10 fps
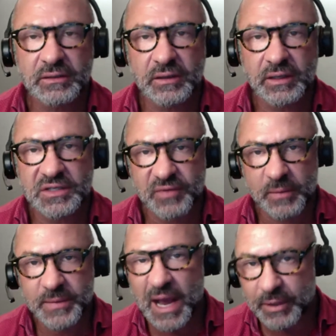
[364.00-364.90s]
And it's
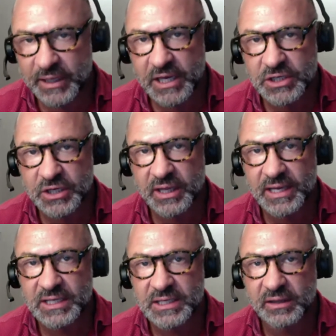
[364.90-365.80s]
from the application of the
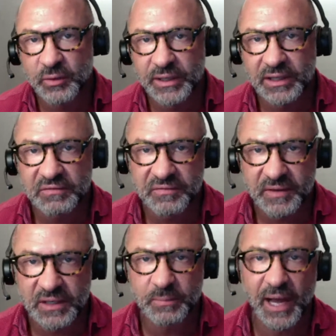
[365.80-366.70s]
idea that we get the
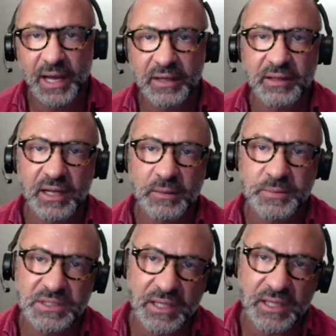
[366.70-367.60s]
feedback that
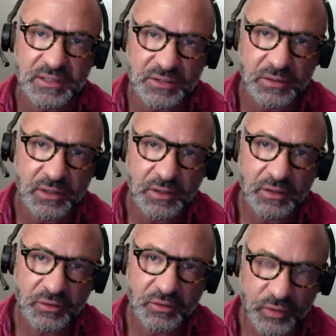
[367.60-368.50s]
helps us then to
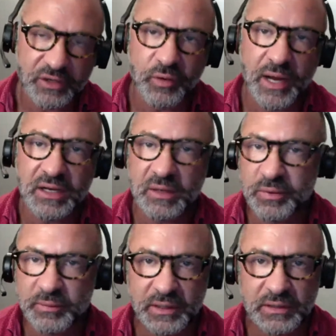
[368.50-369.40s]
reiterate and
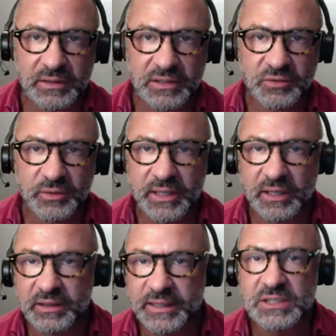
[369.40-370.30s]
implement. It's really
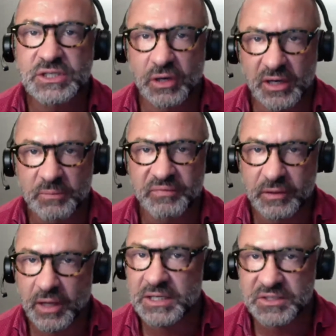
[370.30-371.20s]
a lean startup
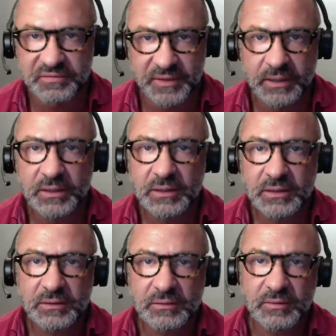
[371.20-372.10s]
philosophy.
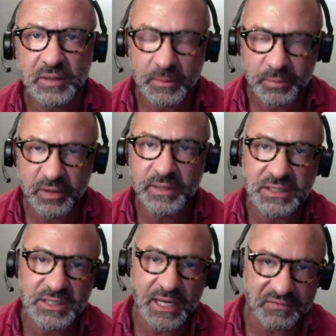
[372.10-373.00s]

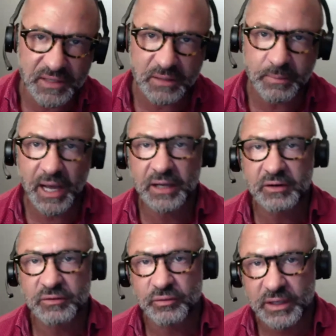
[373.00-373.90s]
Implement, take feedback,
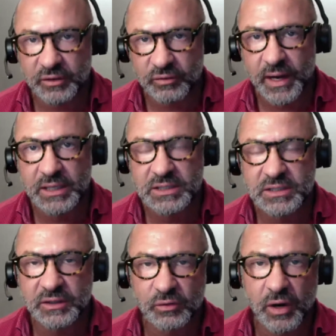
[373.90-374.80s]

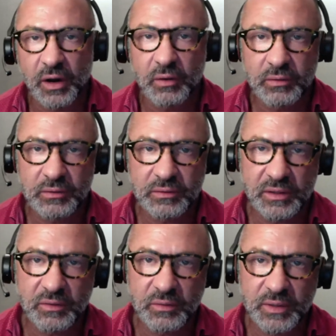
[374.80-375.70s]
reiterate, and grow.
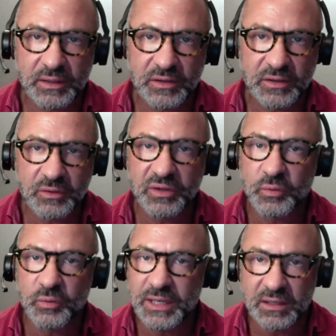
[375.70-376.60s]
We knew
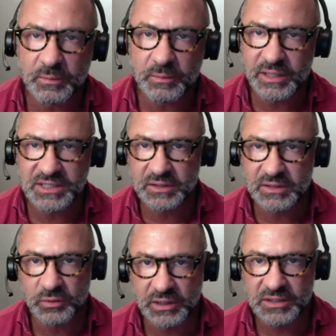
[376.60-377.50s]
that we needed to be a
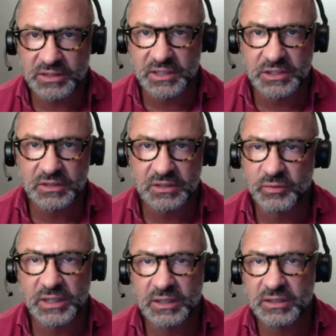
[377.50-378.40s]
sales organization, and
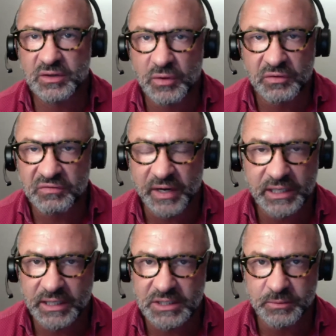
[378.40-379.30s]
we needed to go out and
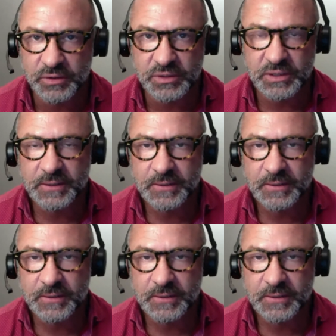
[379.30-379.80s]
find customers.